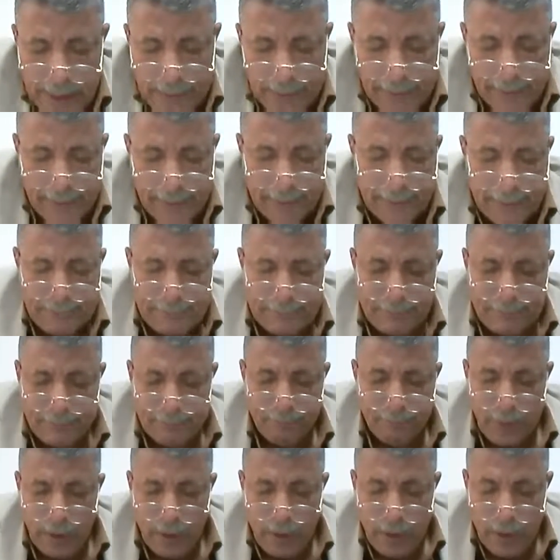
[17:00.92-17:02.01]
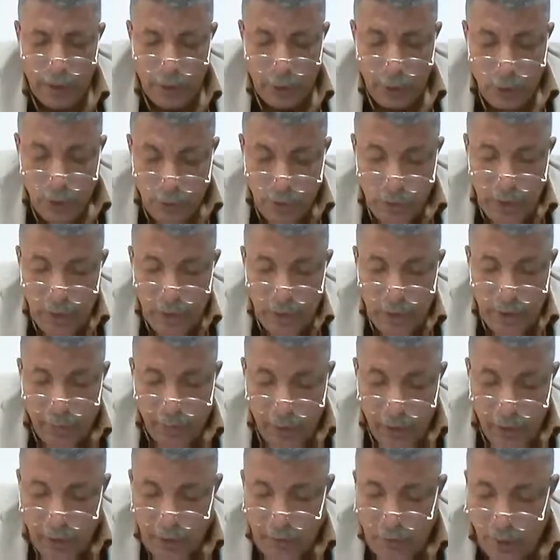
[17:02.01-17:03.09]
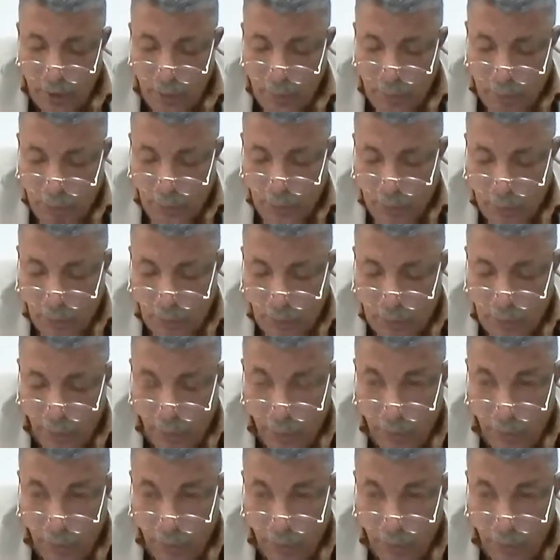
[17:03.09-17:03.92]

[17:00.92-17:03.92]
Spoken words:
yes, using the theories and principles